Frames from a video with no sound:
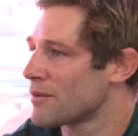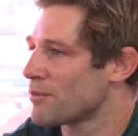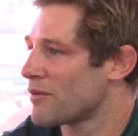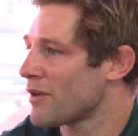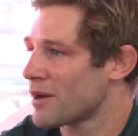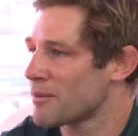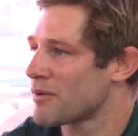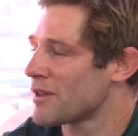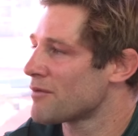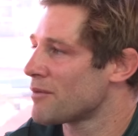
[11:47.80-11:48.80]
providing me
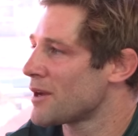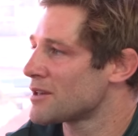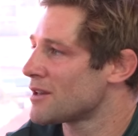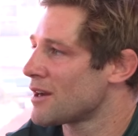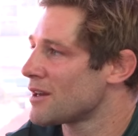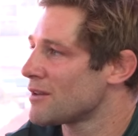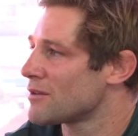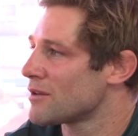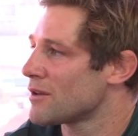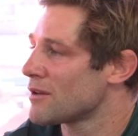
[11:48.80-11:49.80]
with the information that I need
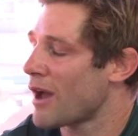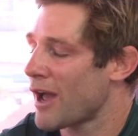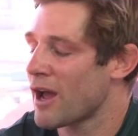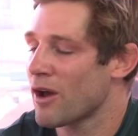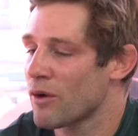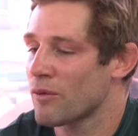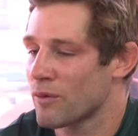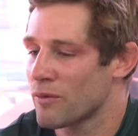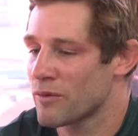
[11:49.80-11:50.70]
to how